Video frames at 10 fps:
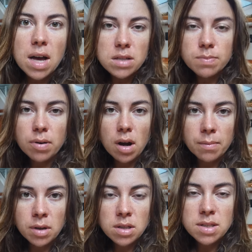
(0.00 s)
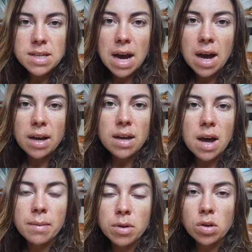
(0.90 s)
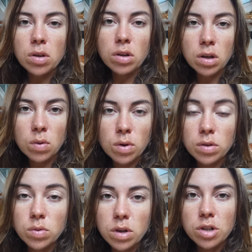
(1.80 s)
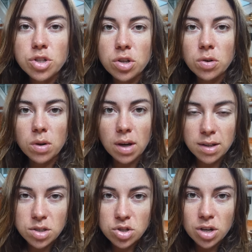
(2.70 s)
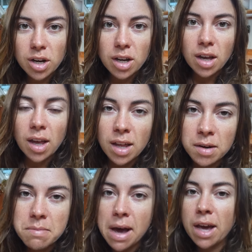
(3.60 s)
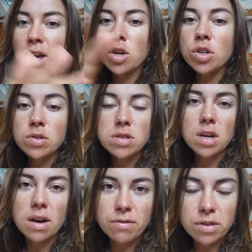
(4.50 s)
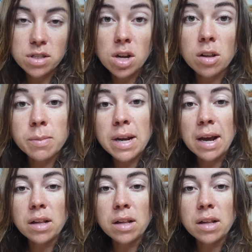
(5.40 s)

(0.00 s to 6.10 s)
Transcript: As promised, I am including World War II history in my cruising of the Solomon